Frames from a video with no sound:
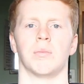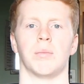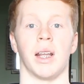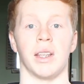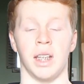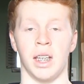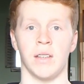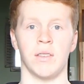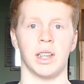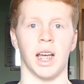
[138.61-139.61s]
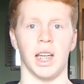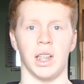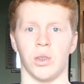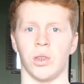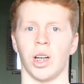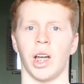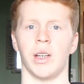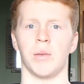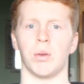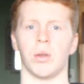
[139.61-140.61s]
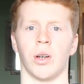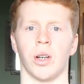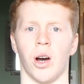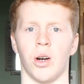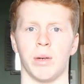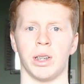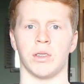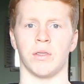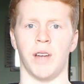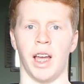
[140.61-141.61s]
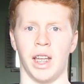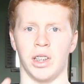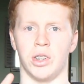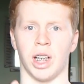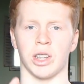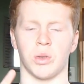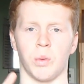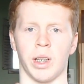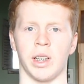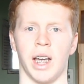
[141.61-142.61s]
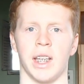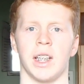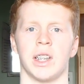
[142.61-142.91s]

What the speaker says: but at the end of the day, you're not going to put on a whole bunch of fat in just one day.